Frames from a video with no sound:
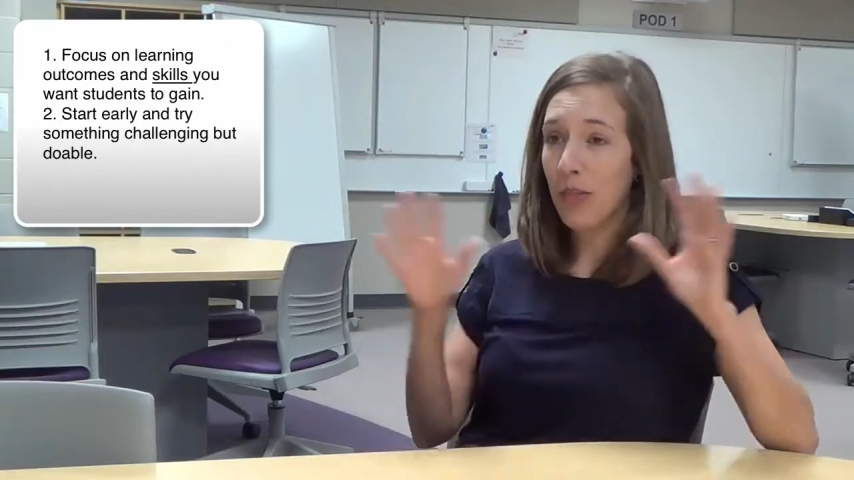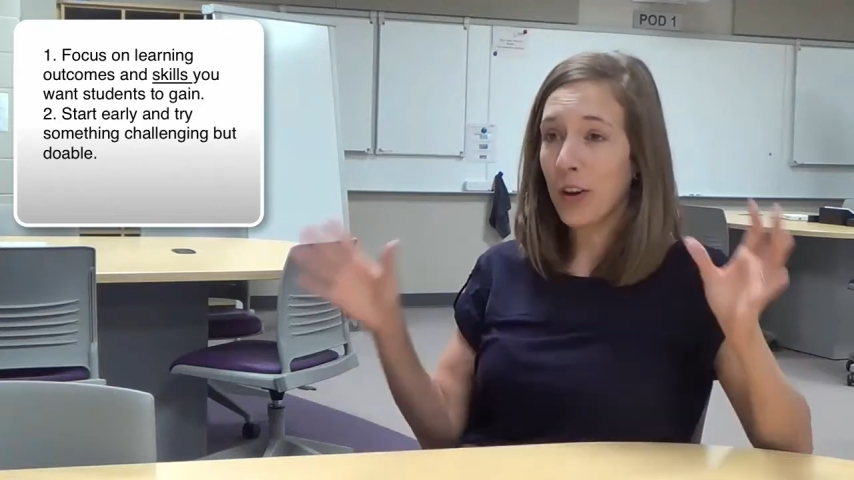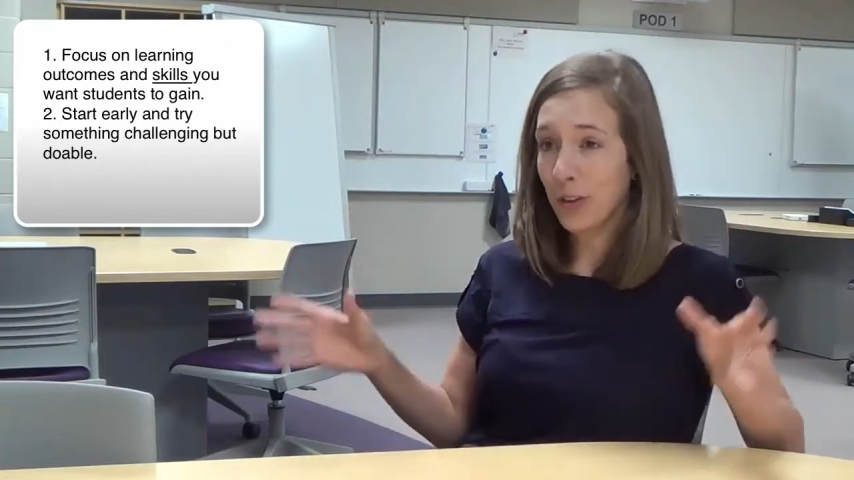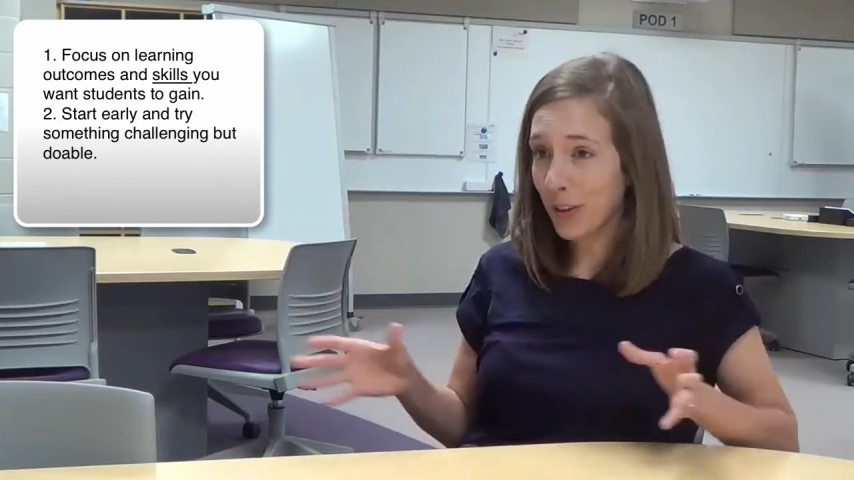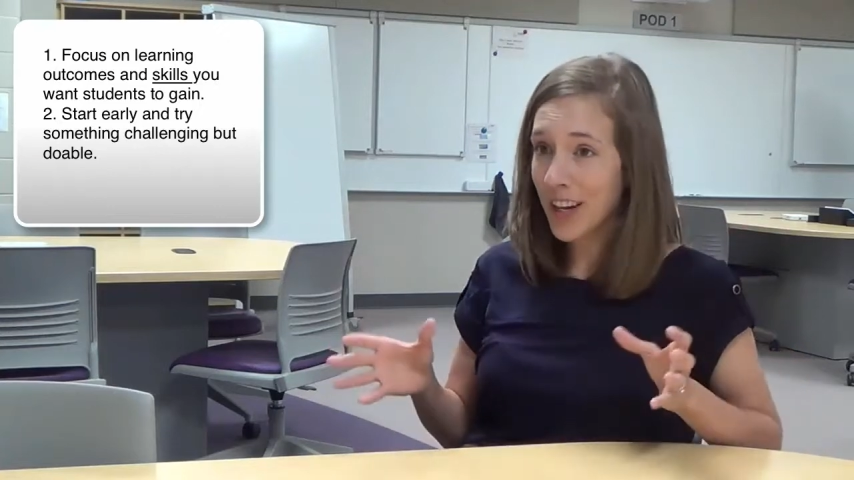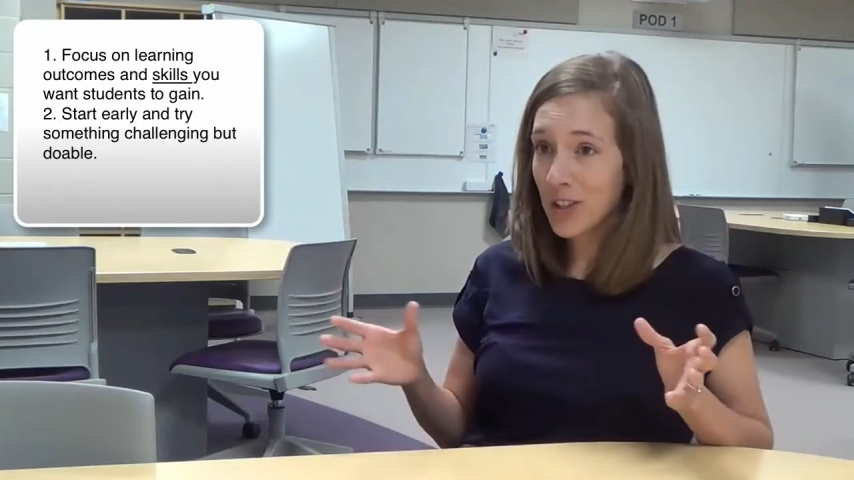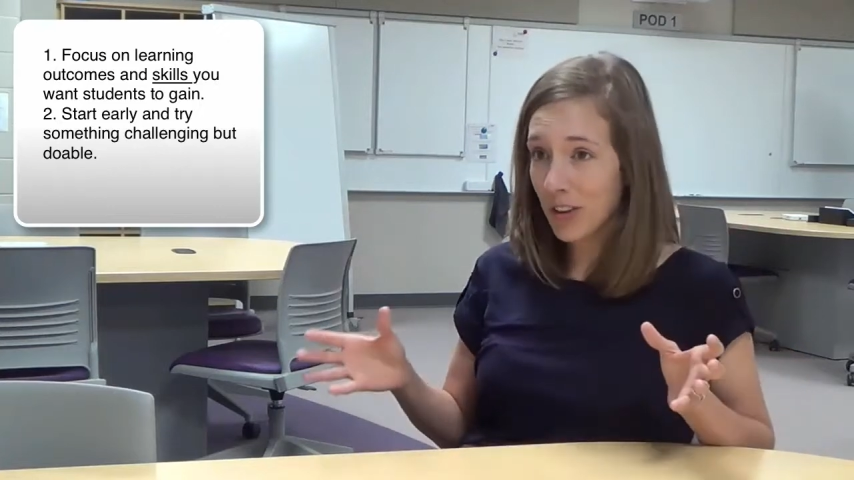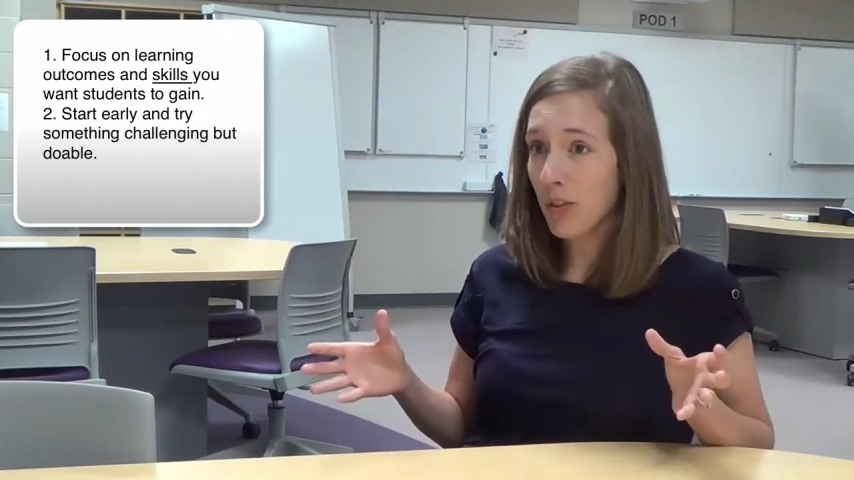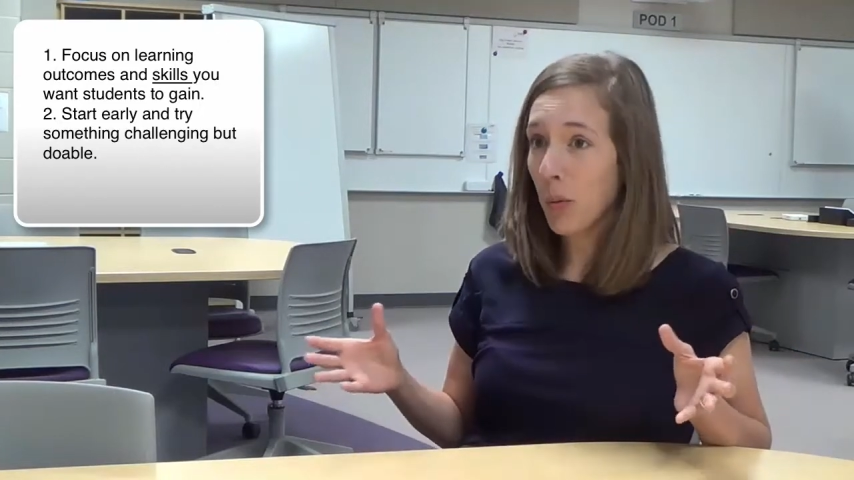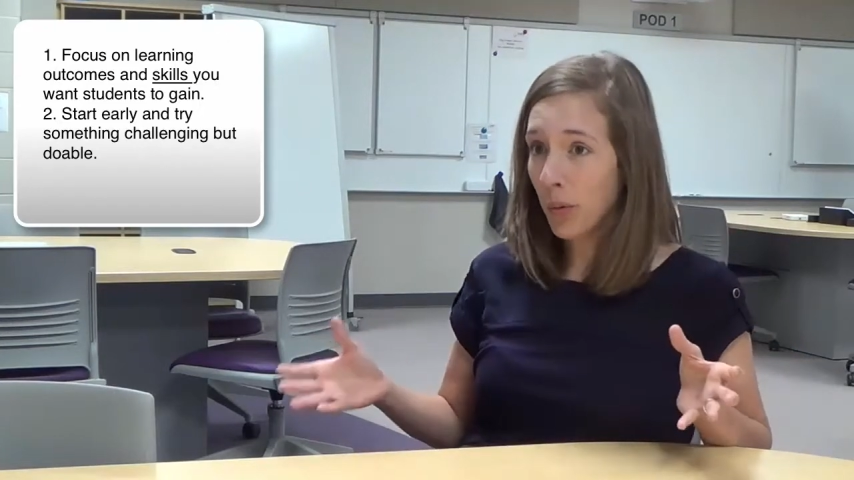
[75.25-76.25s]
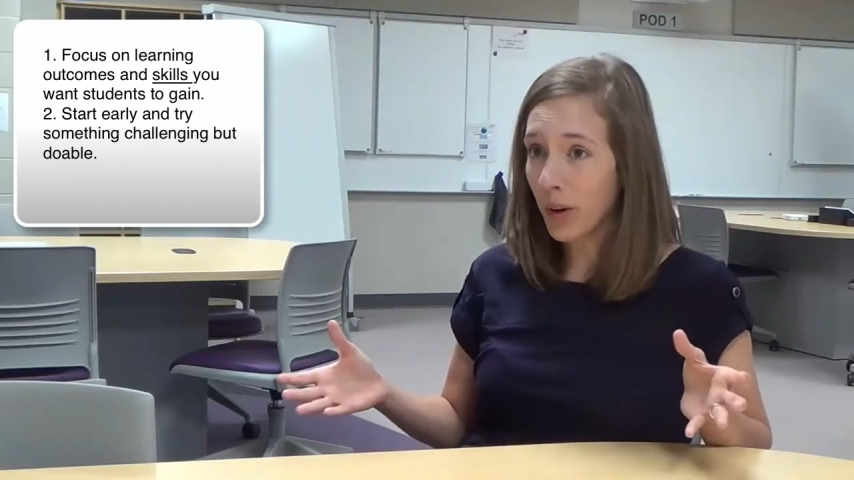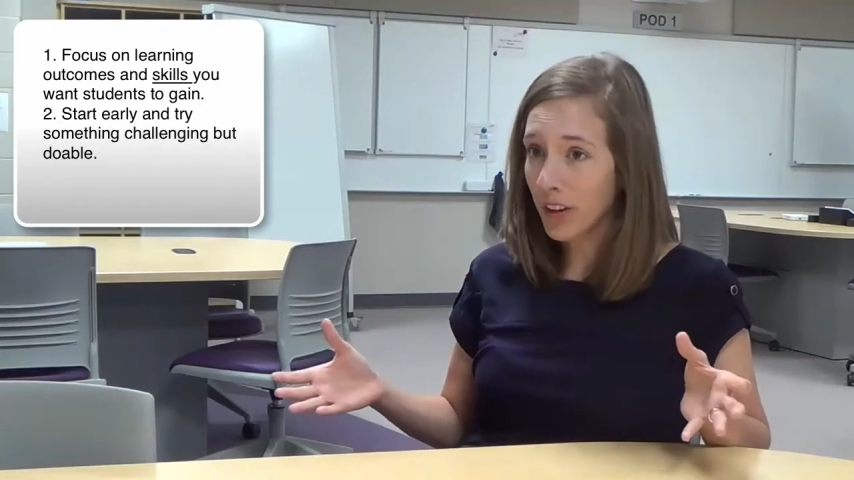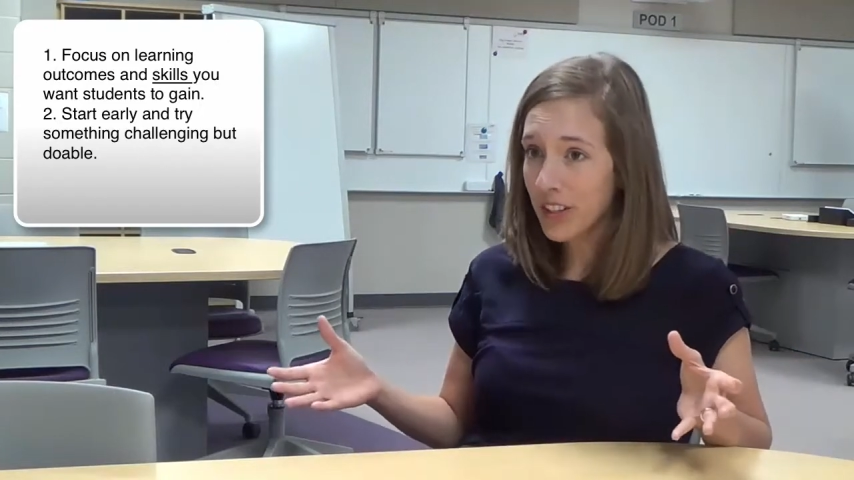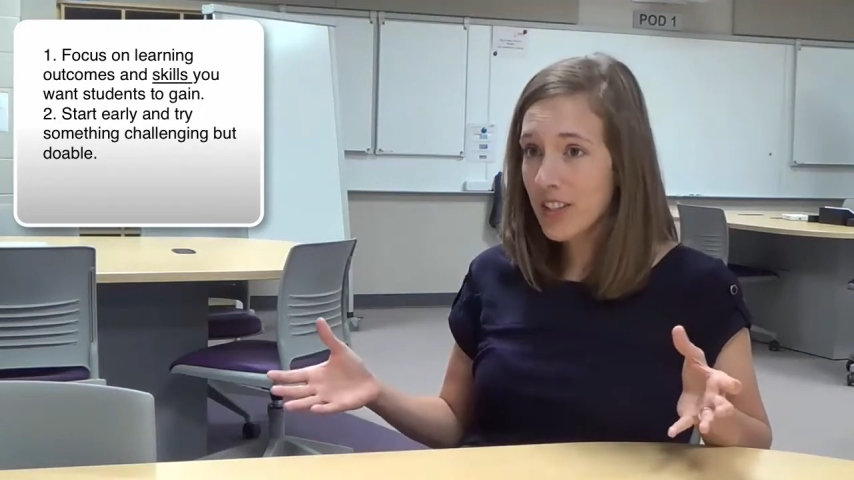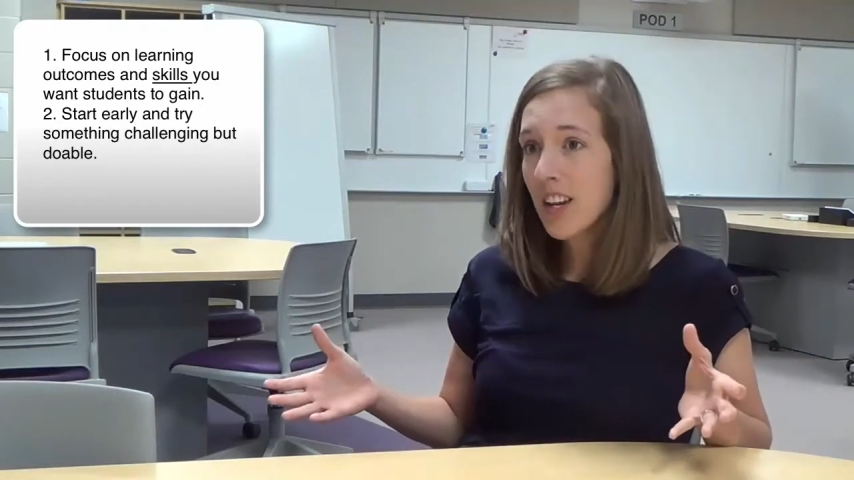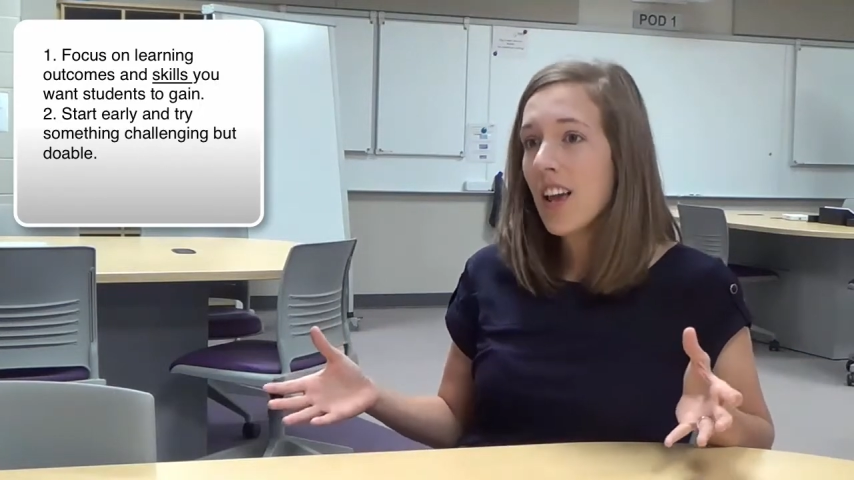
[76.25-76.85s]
the creation of the world,